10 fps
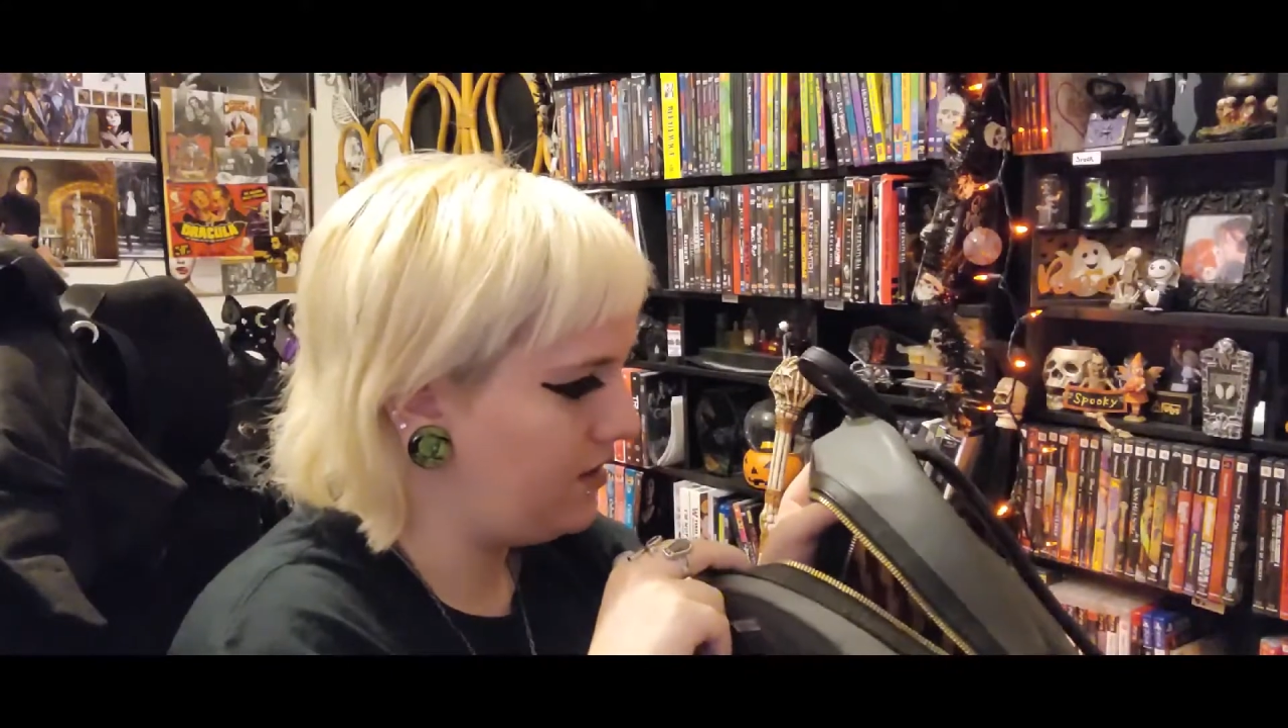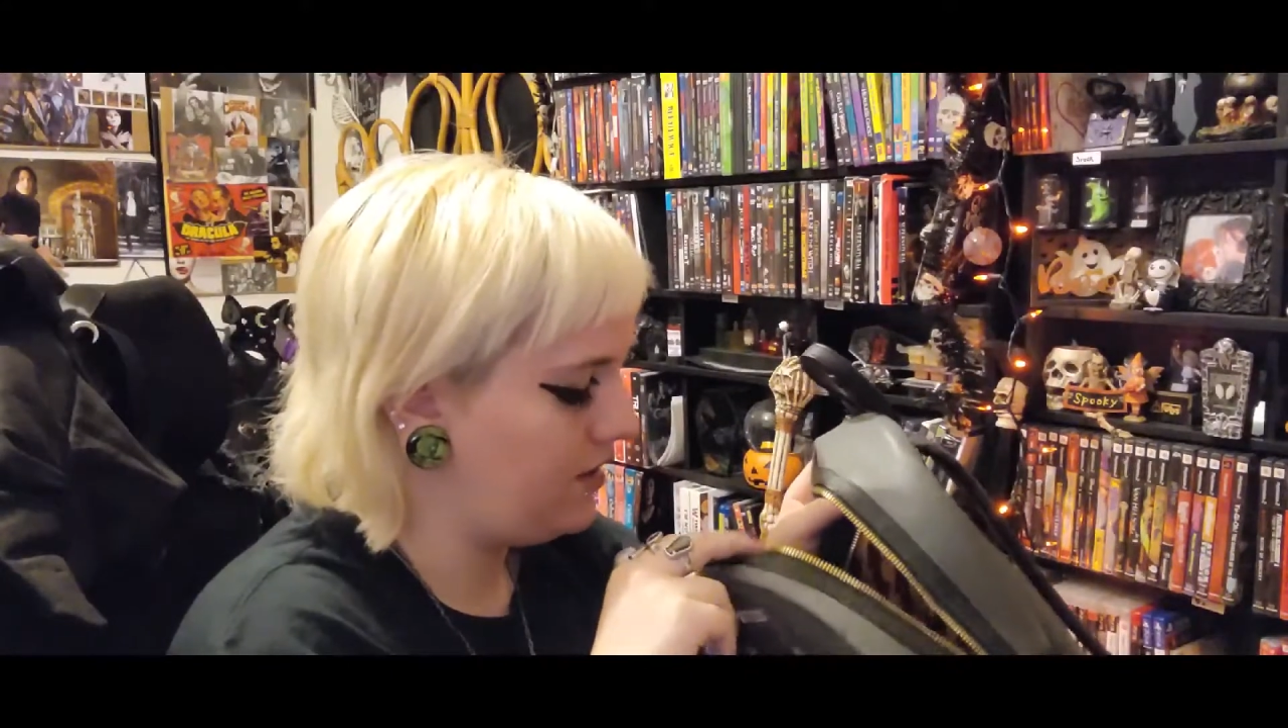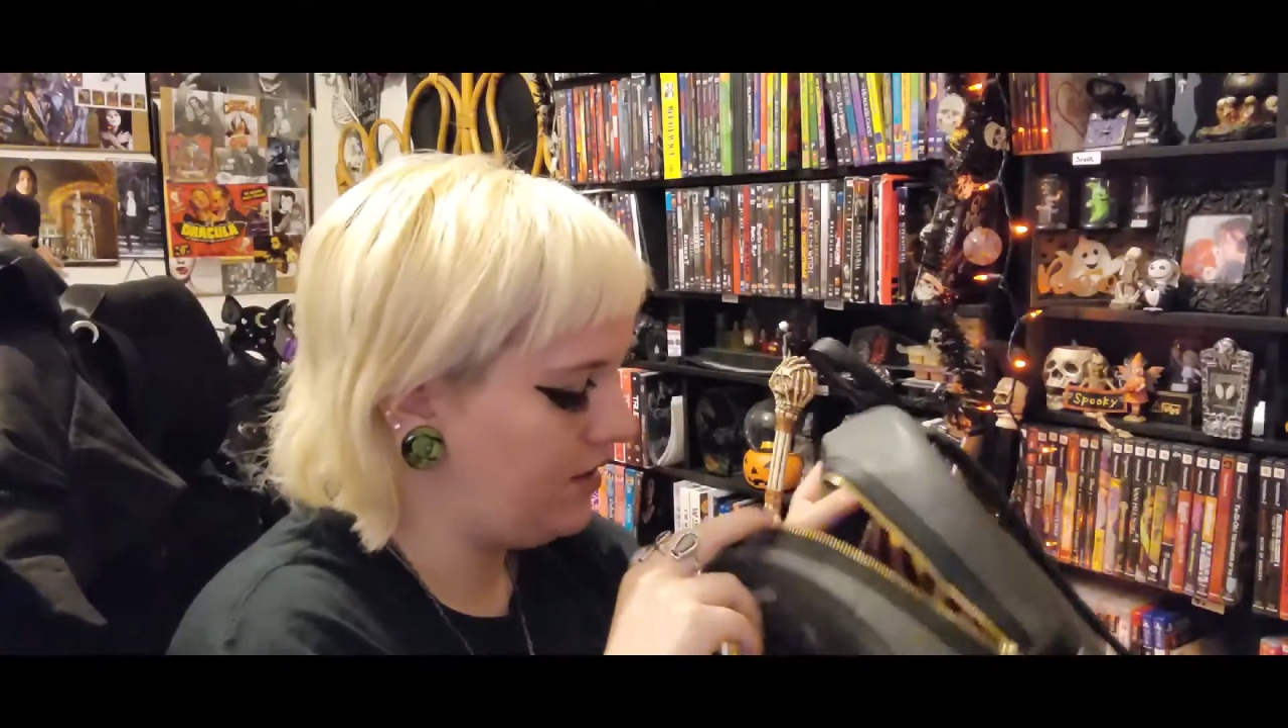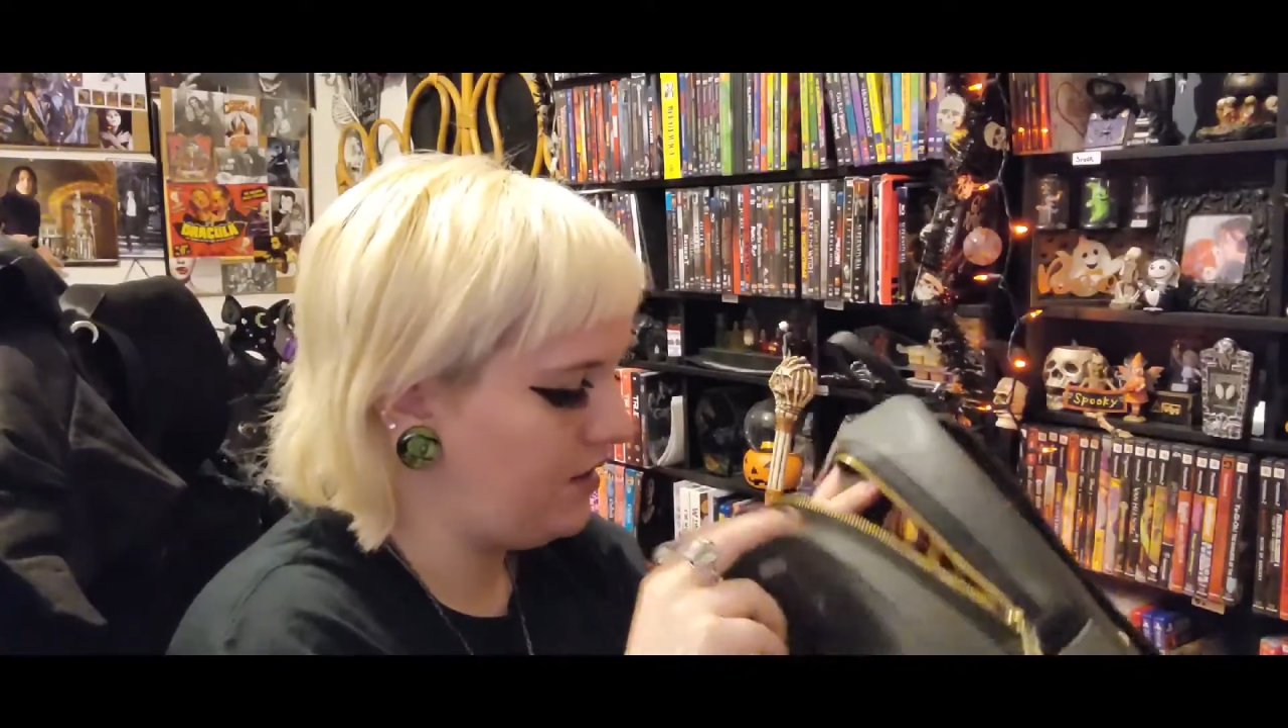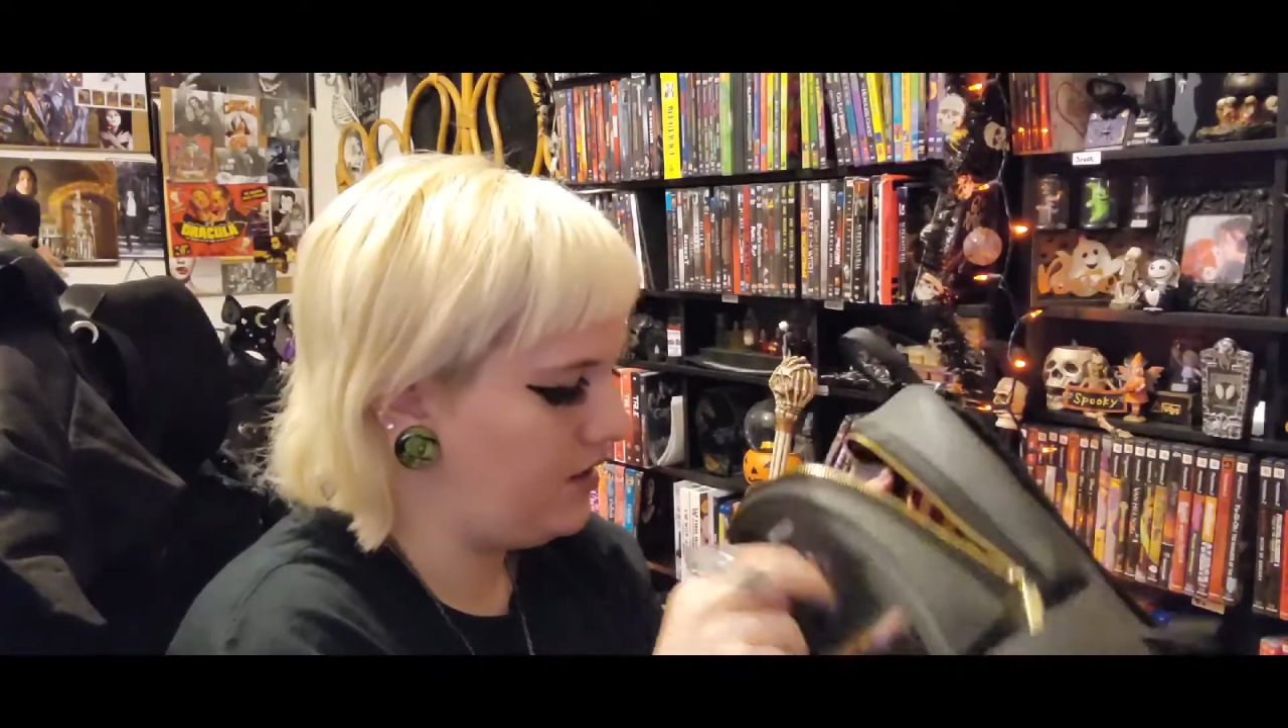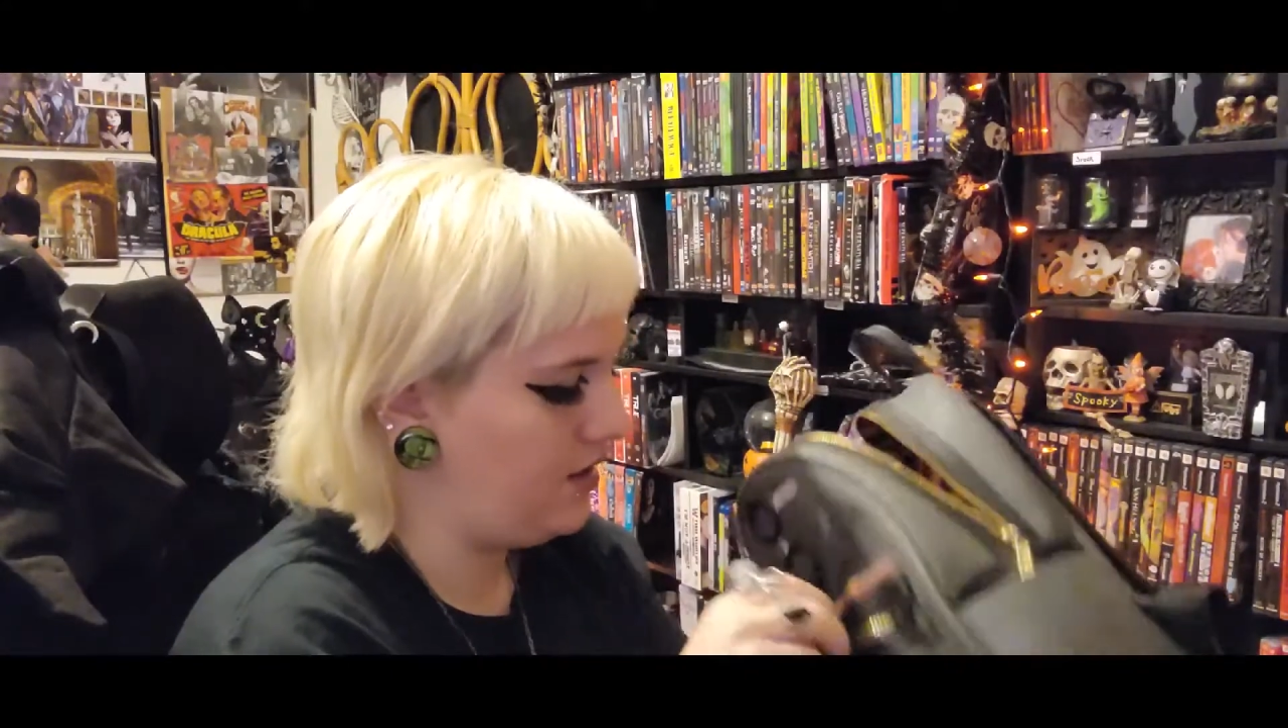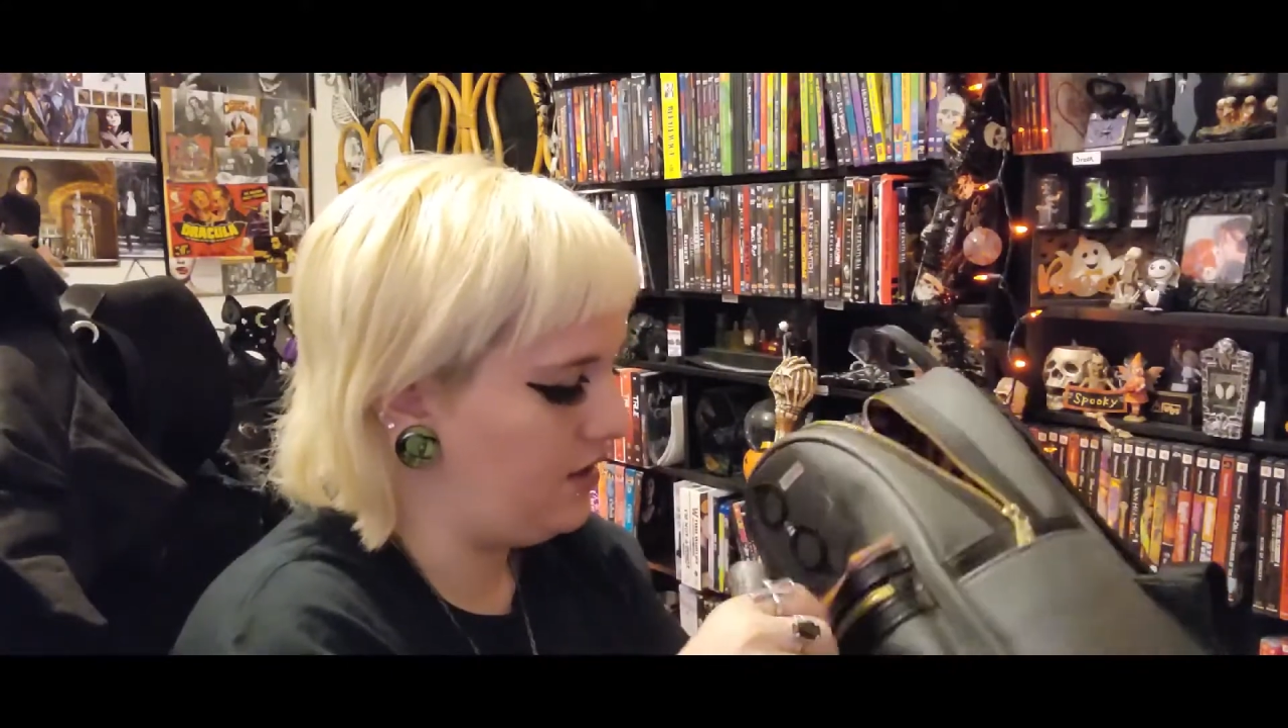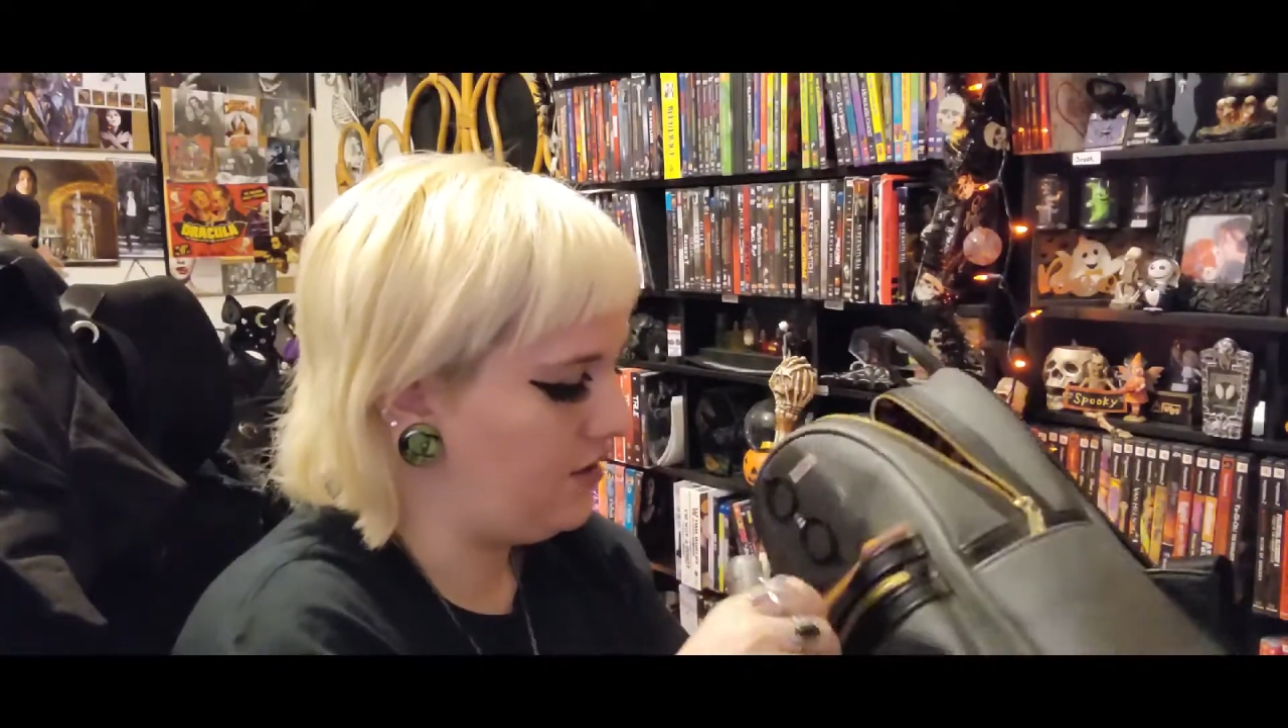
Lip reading: he had